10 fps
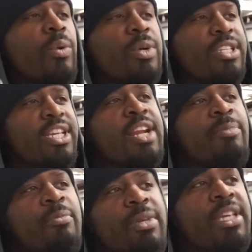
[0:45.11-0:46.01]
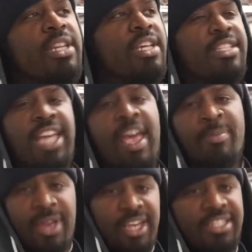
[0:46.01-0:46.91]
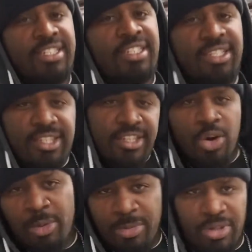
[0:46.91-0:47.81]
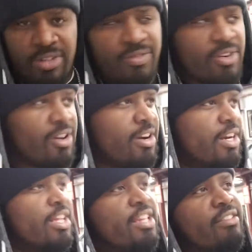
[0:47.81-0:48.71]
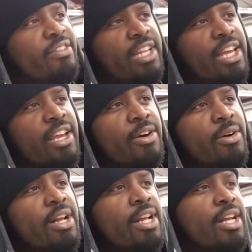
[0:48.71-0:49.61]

We set up a meet, TapX, Sonoma Boulevard in Vallejo.